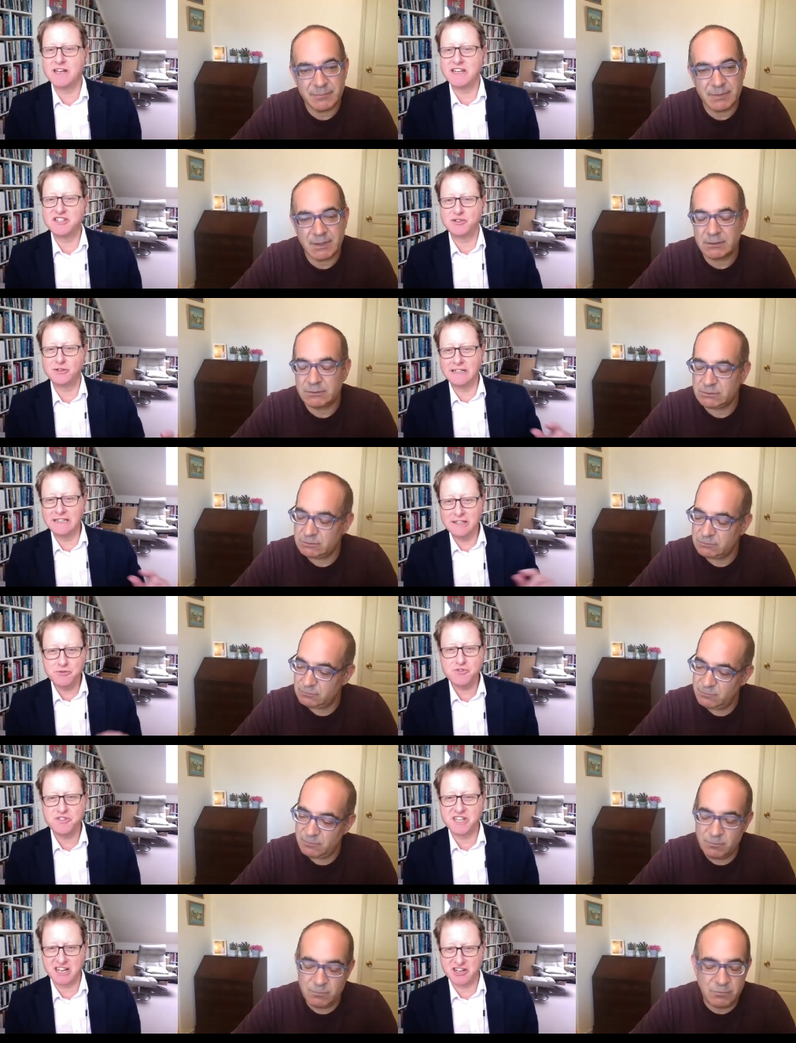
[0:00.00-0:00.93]
Speaker 1: into a
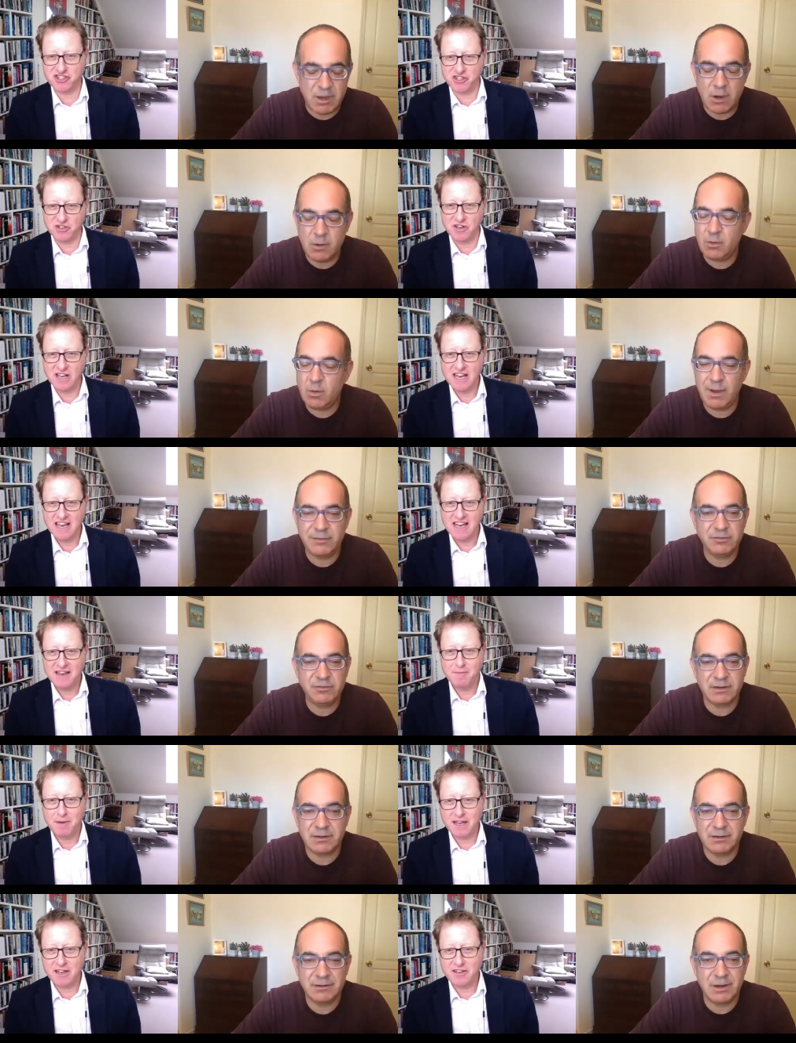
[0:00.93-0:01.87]
losing issue. No
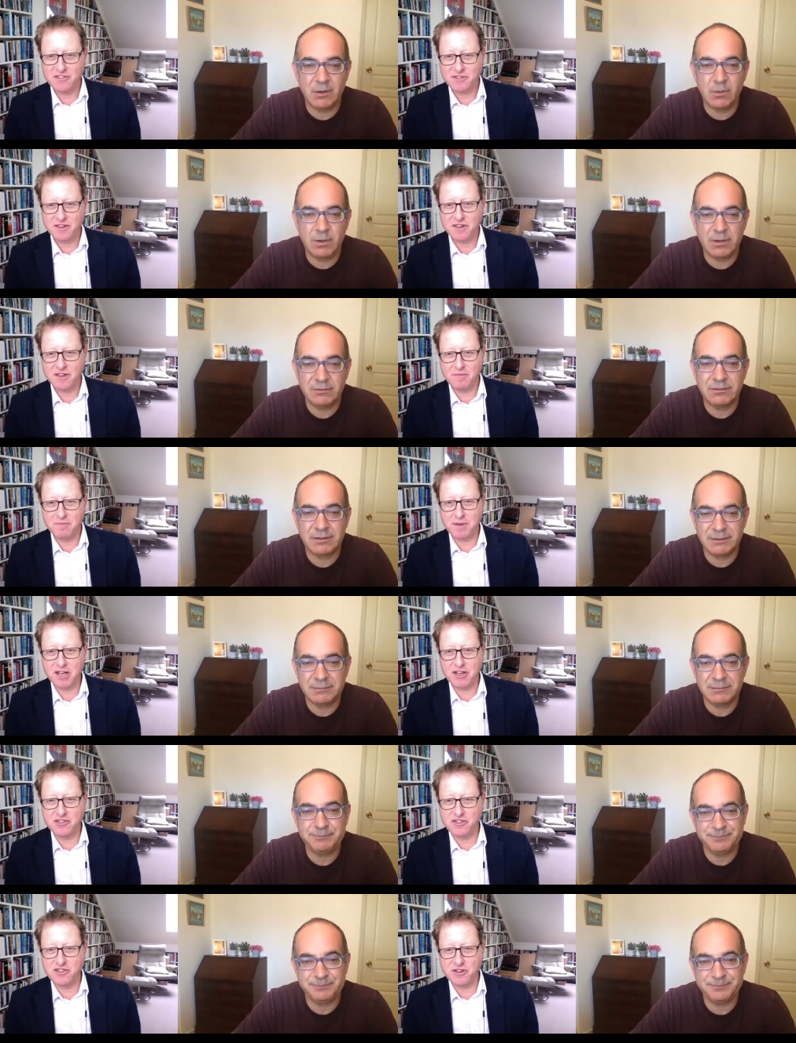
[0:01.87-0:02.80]
because
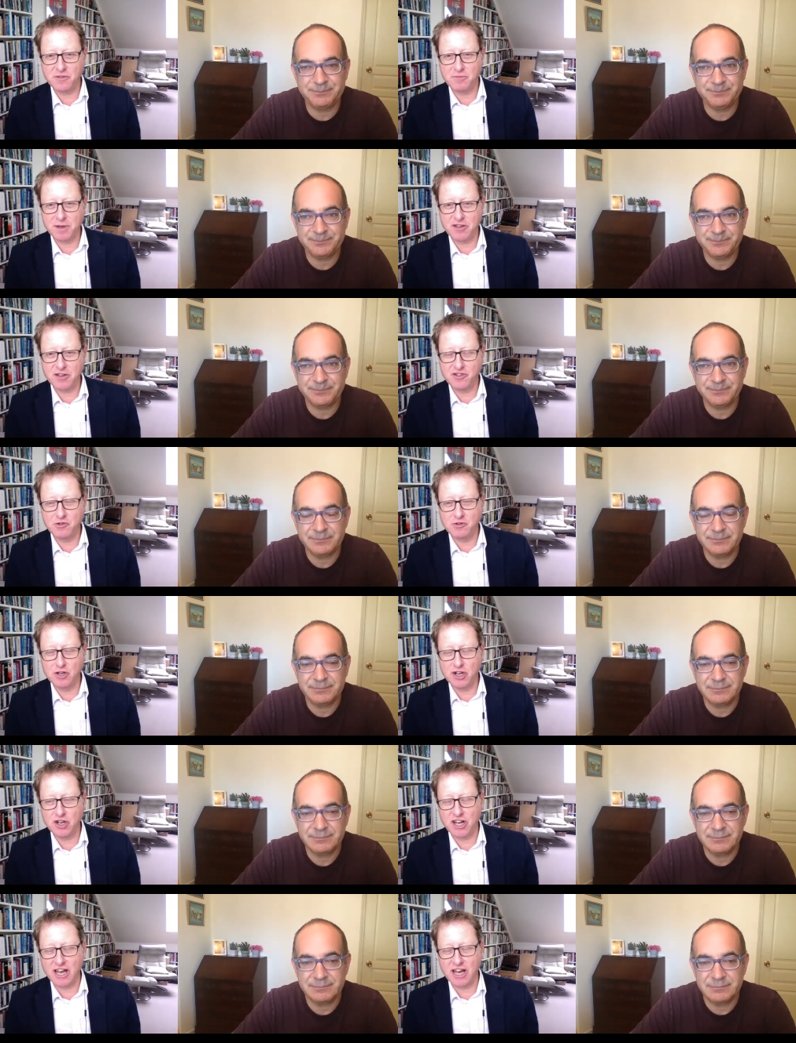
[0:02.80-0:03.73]
because because you
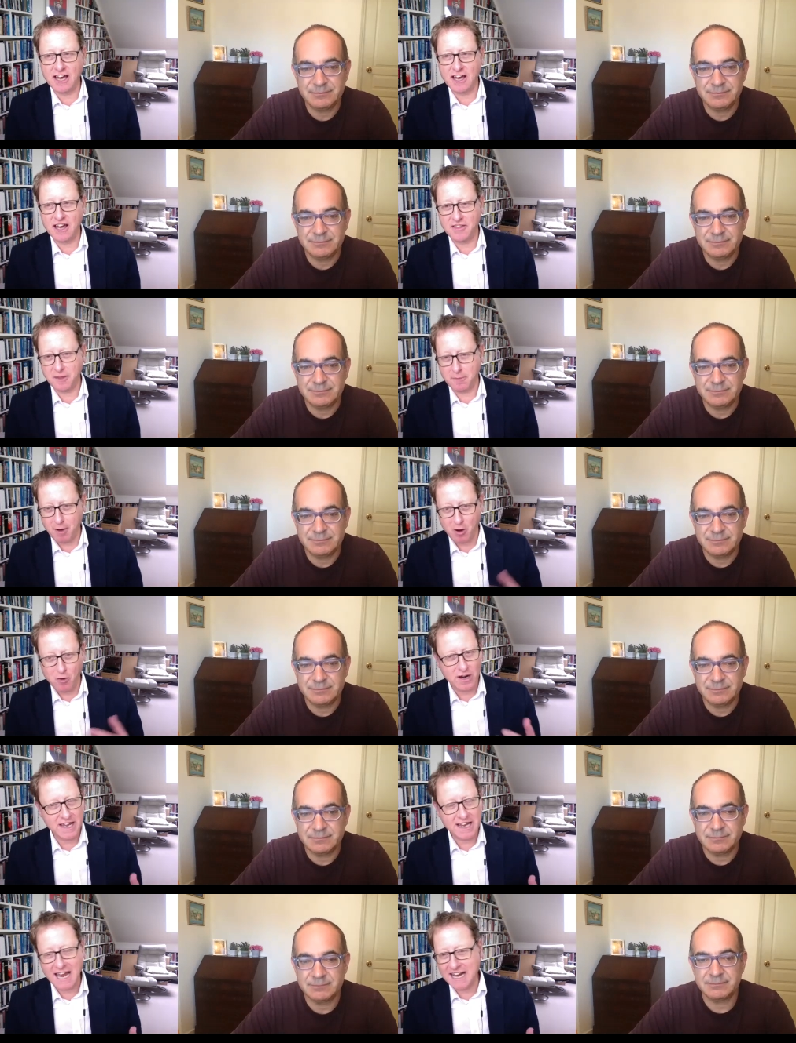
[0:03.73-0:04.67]
look at the
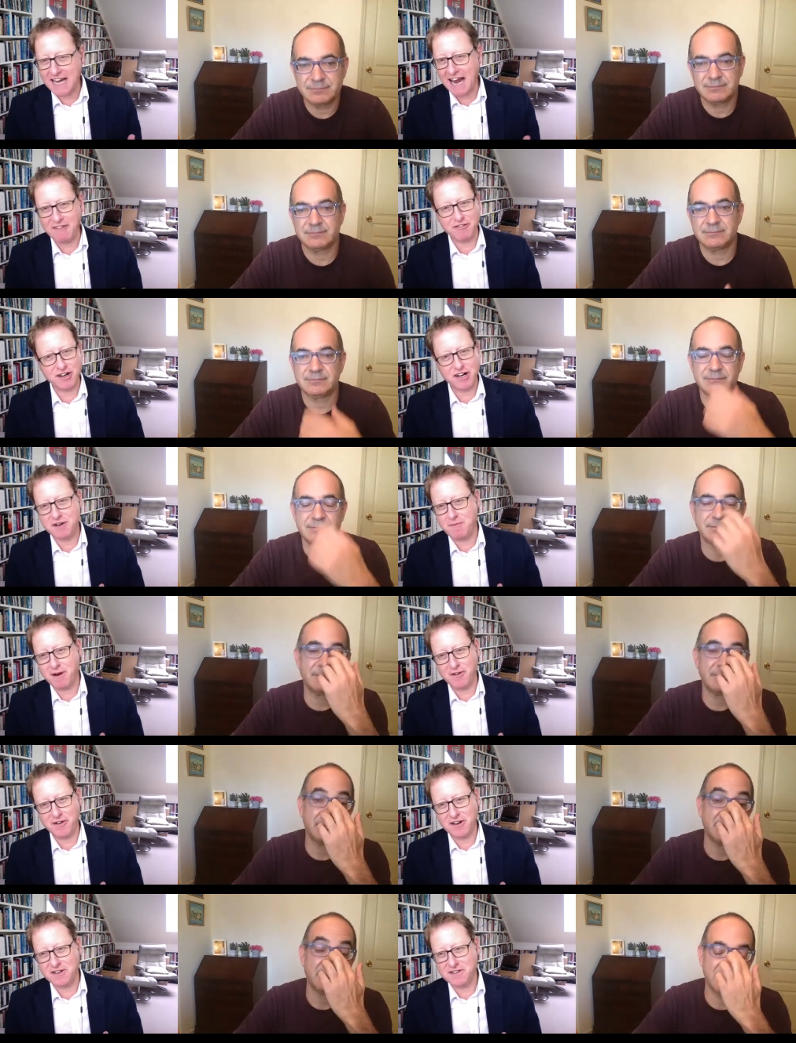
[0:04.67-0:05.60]
polling and African
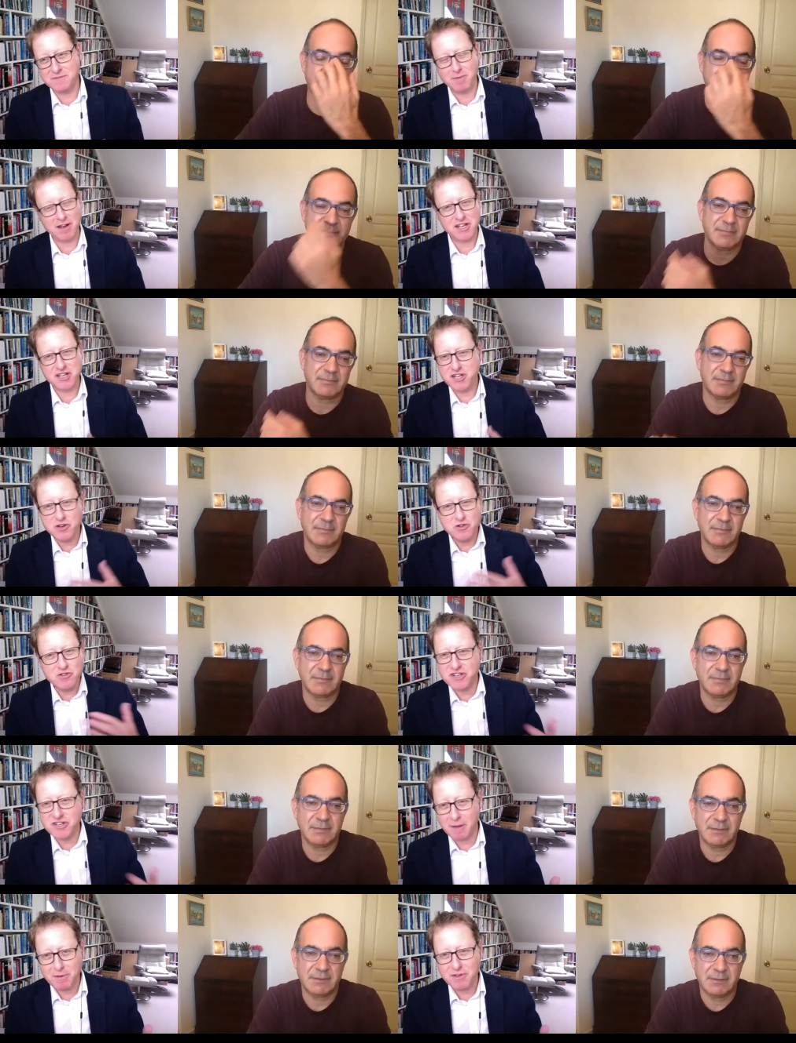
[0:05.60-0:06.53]
Americans by huge
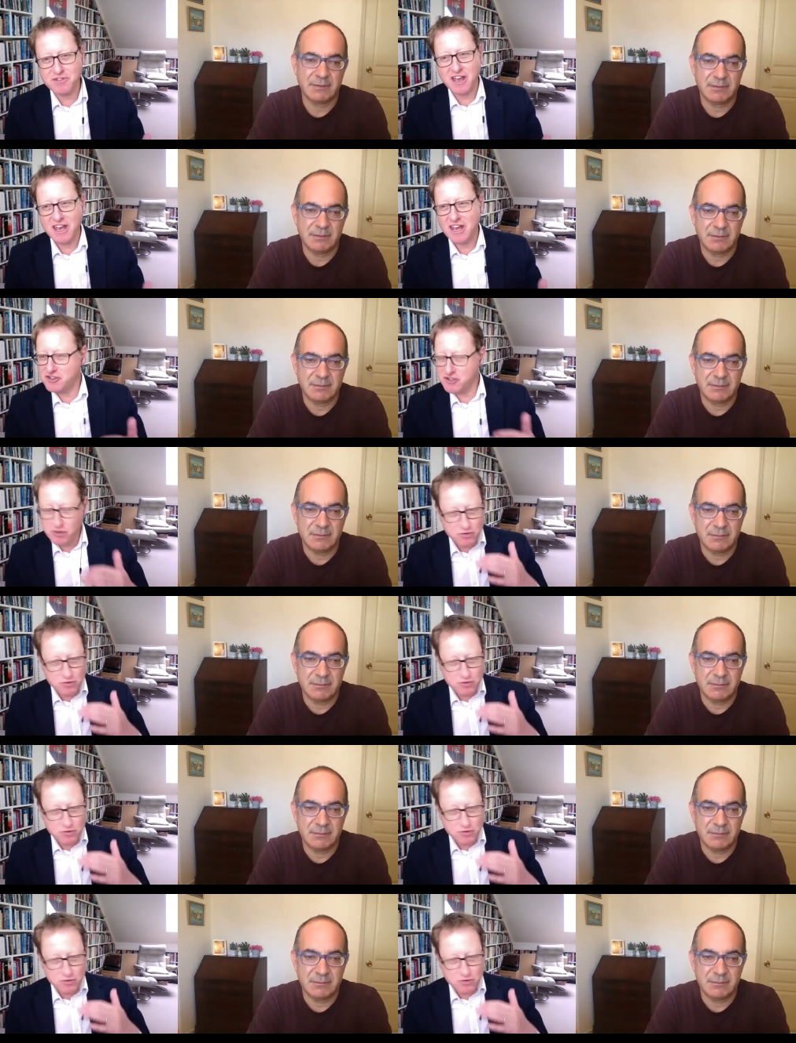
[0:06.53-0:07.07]
numbers do